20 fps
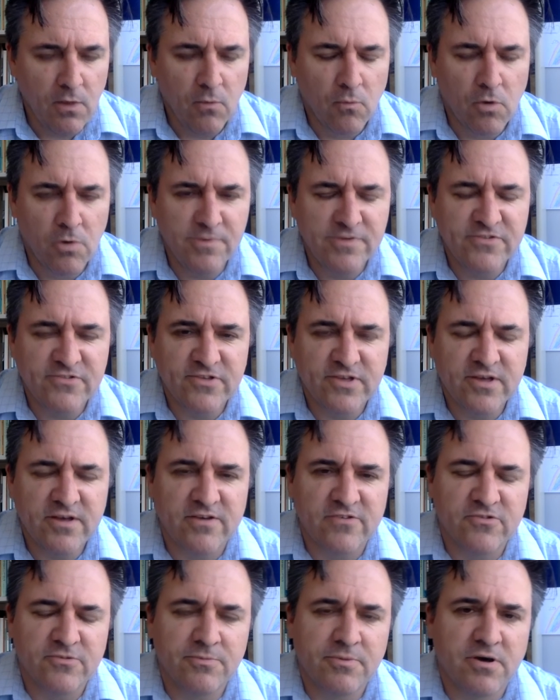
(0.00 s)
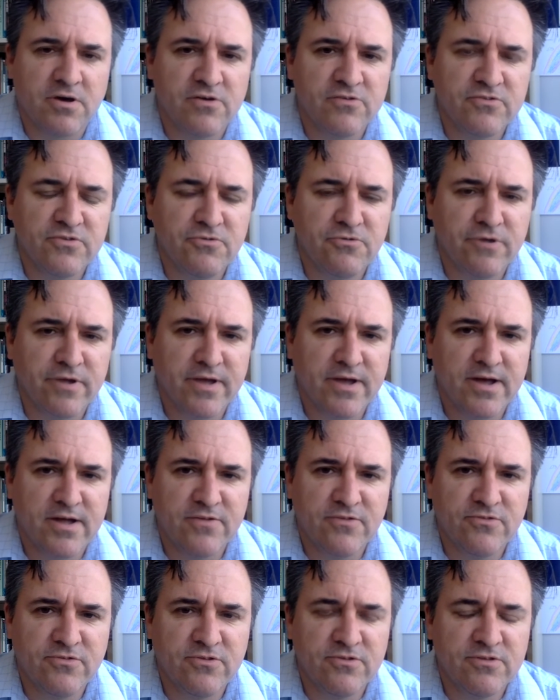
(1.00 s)
What we see, I suppose, in
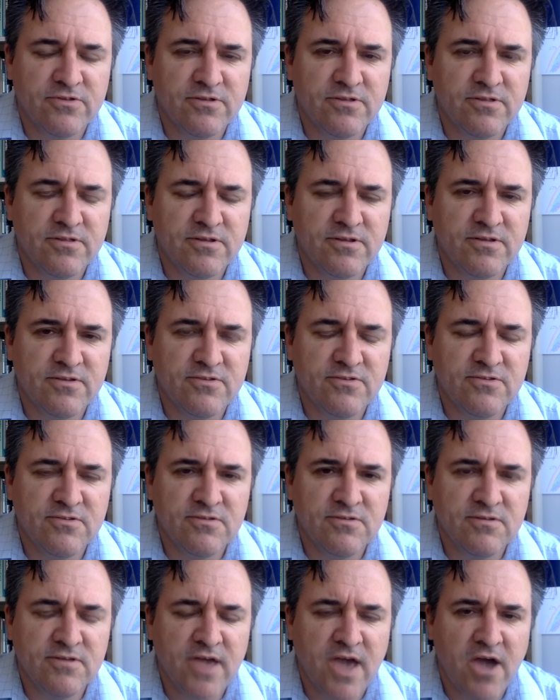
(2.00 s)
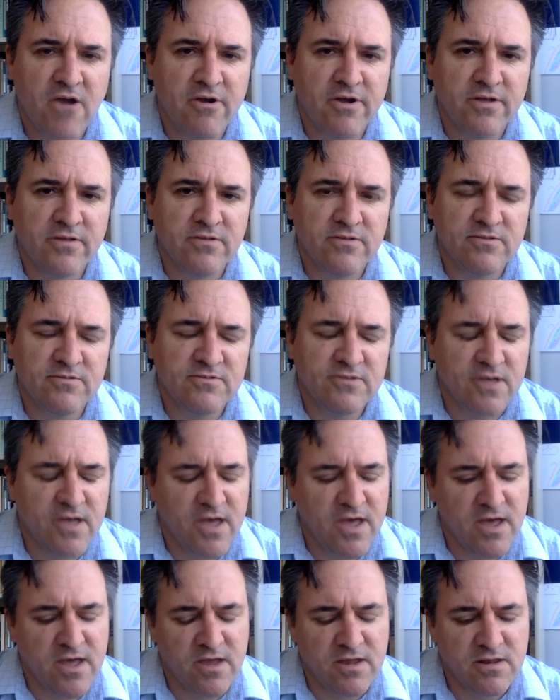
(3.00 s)
regards to the, these characters
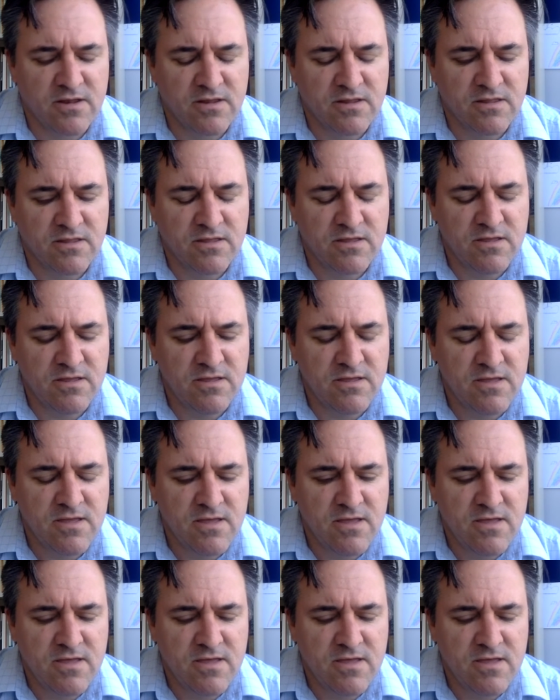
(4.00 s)
and the